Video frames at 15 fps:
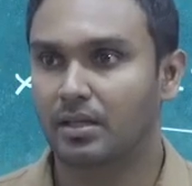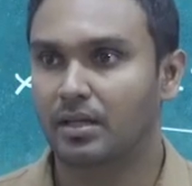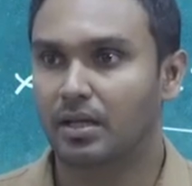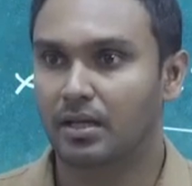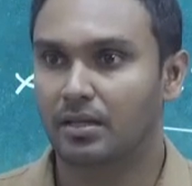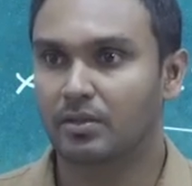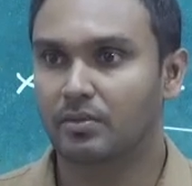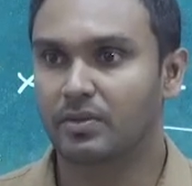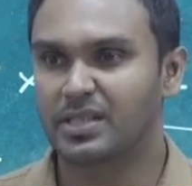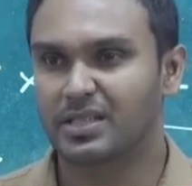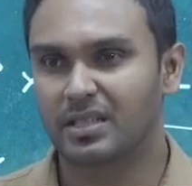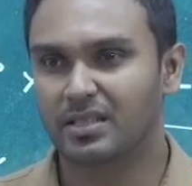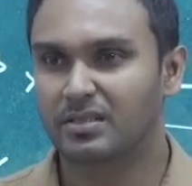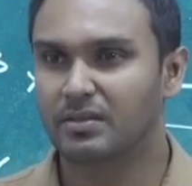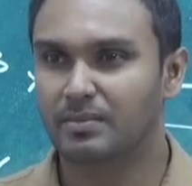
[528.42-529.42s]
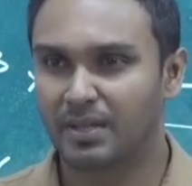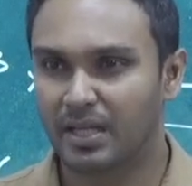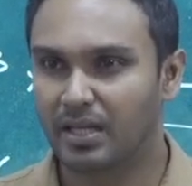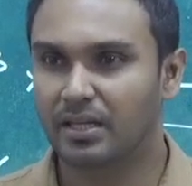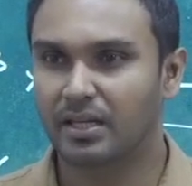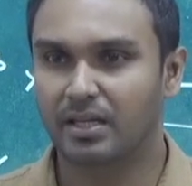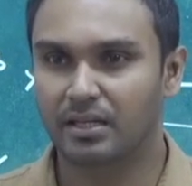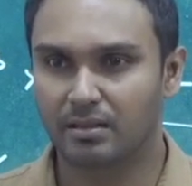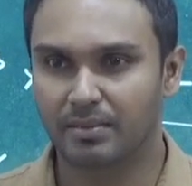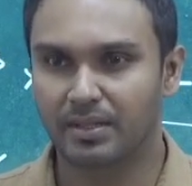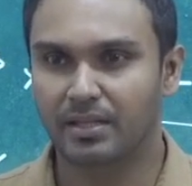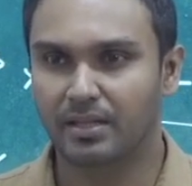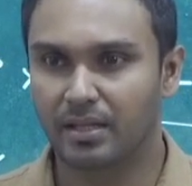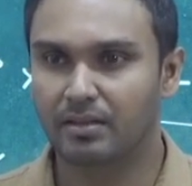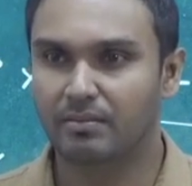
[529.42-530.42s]
The questions will be like
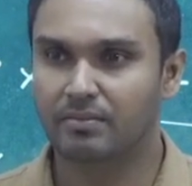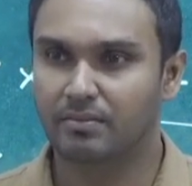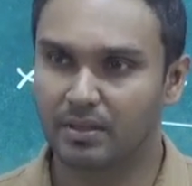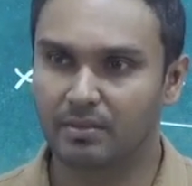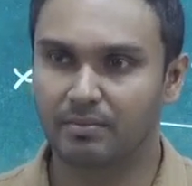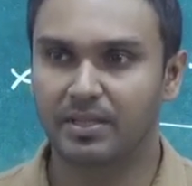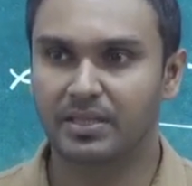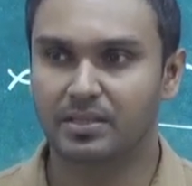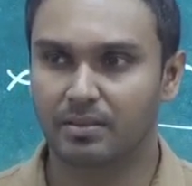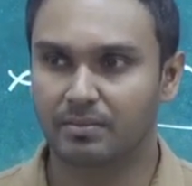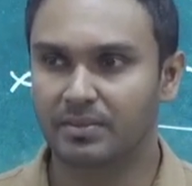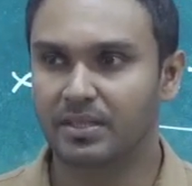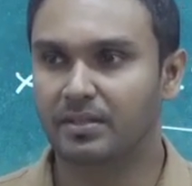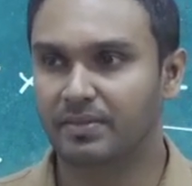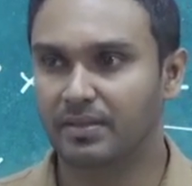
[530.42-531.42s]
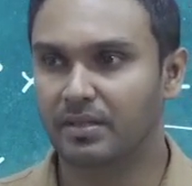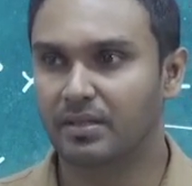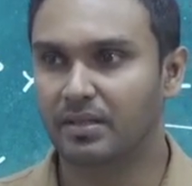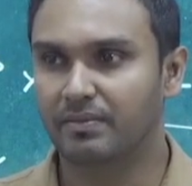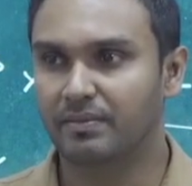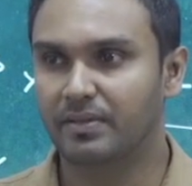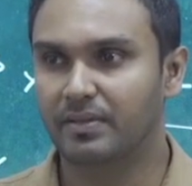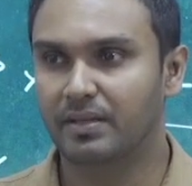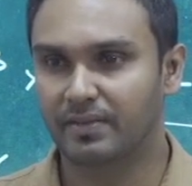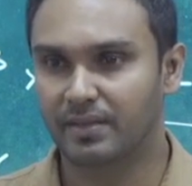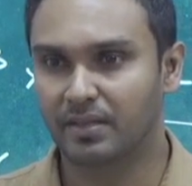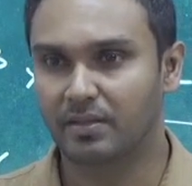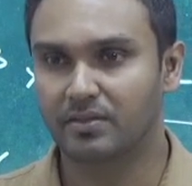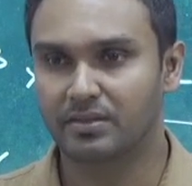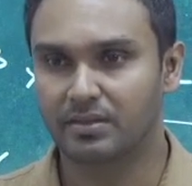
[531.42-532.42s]
intermediate, will be some deeper
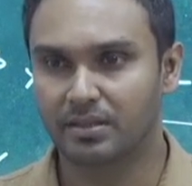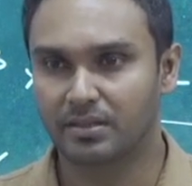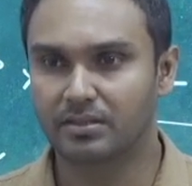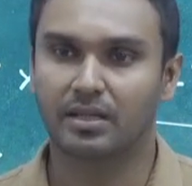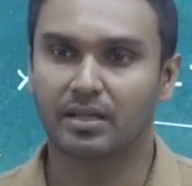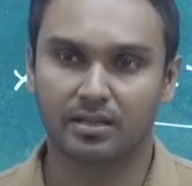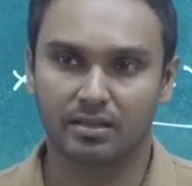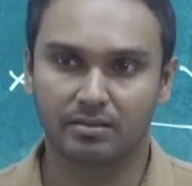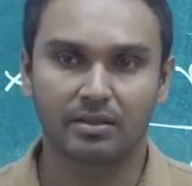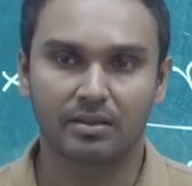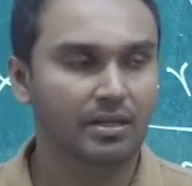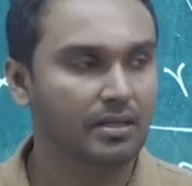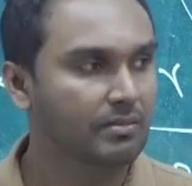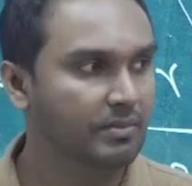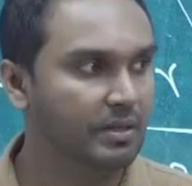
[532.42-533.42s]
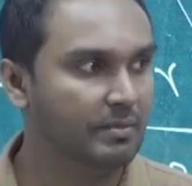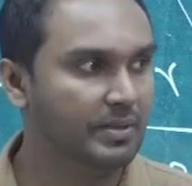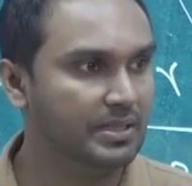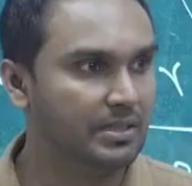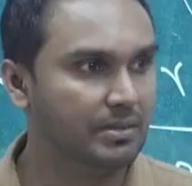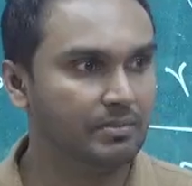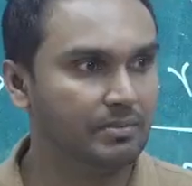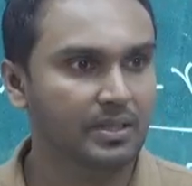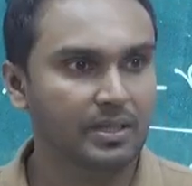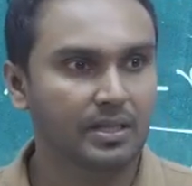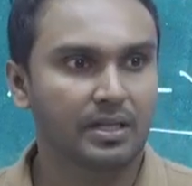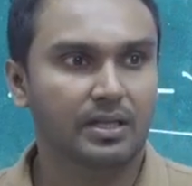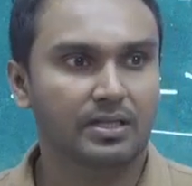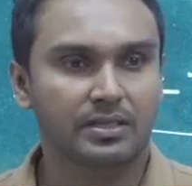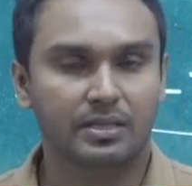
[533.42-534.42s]
questions, and will be some
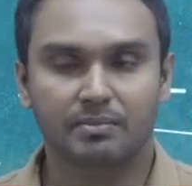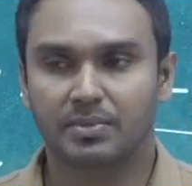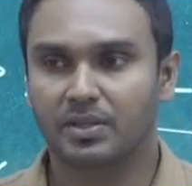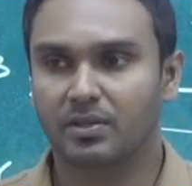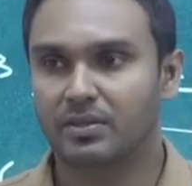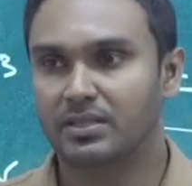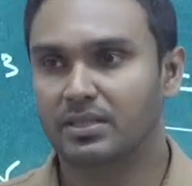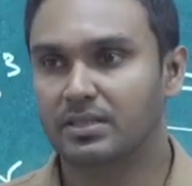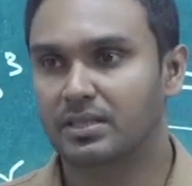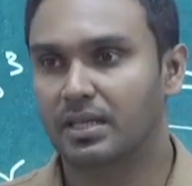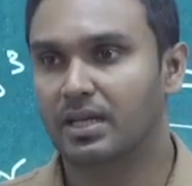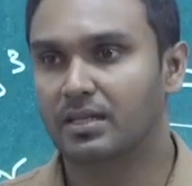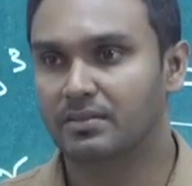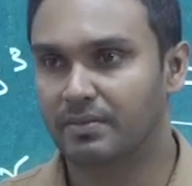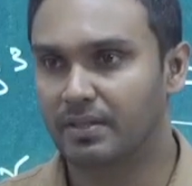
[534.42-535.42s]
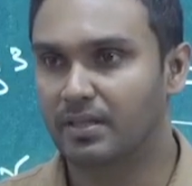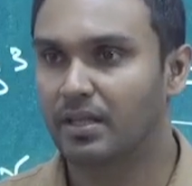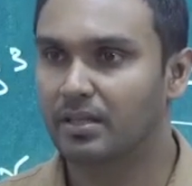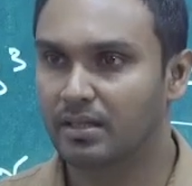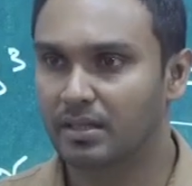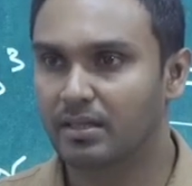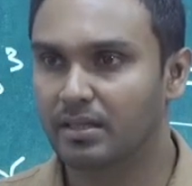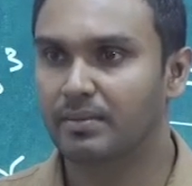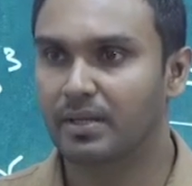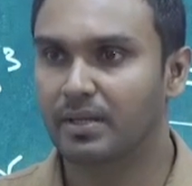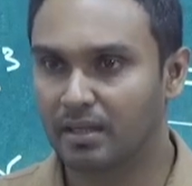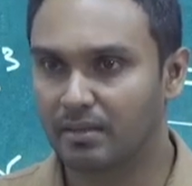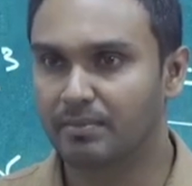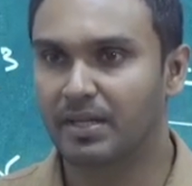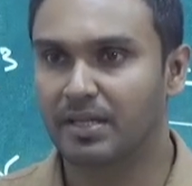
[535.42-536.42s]
simple questions as well. And the
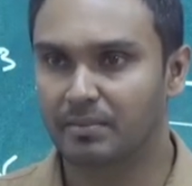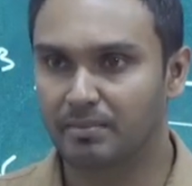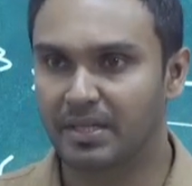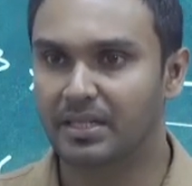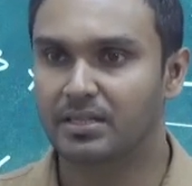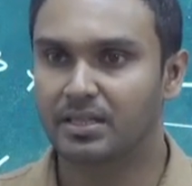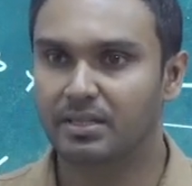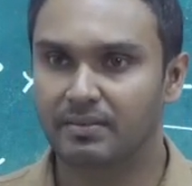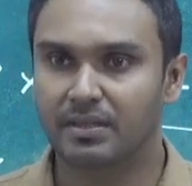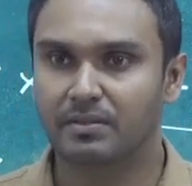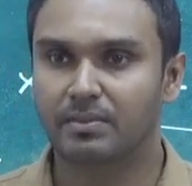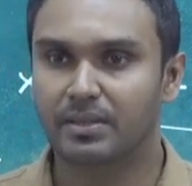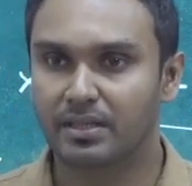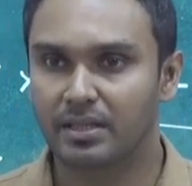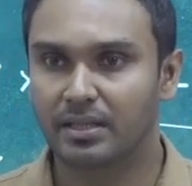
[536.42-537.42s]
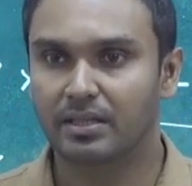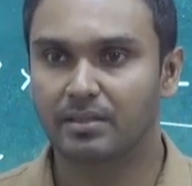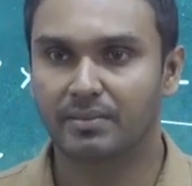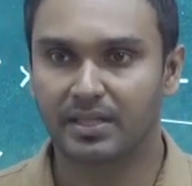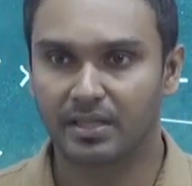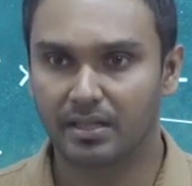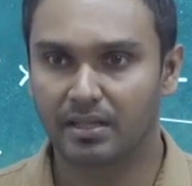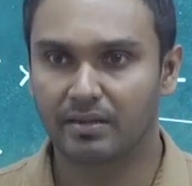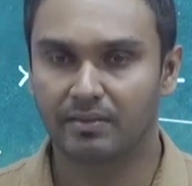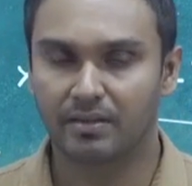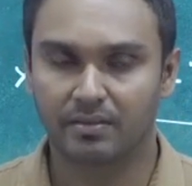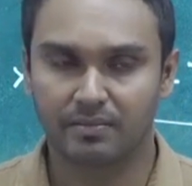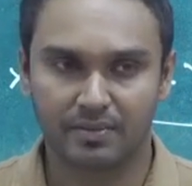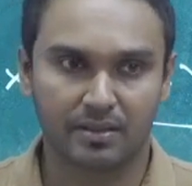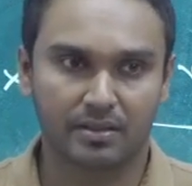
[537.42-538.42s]
intermediate, majorly will be the intermediate level
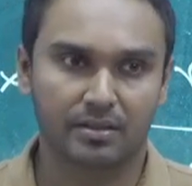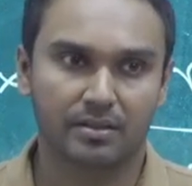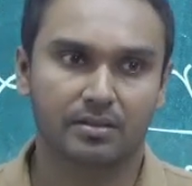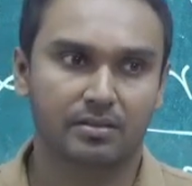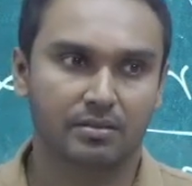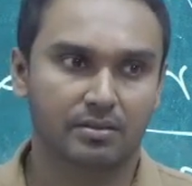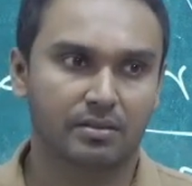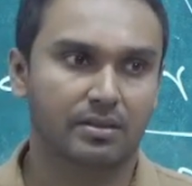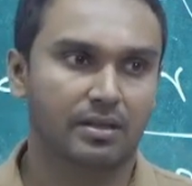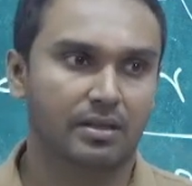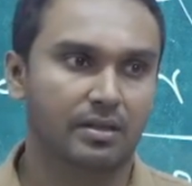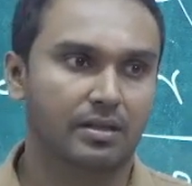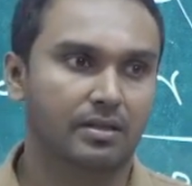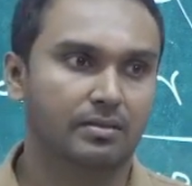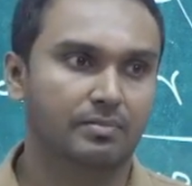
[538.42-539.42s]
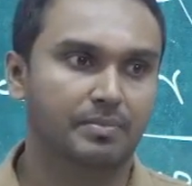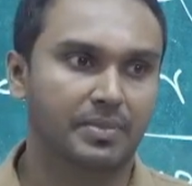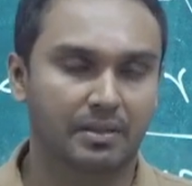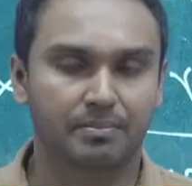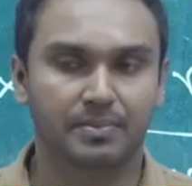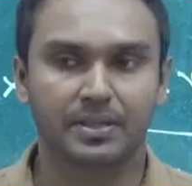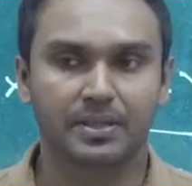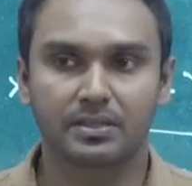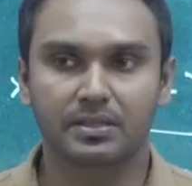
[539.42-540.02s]
of a paper.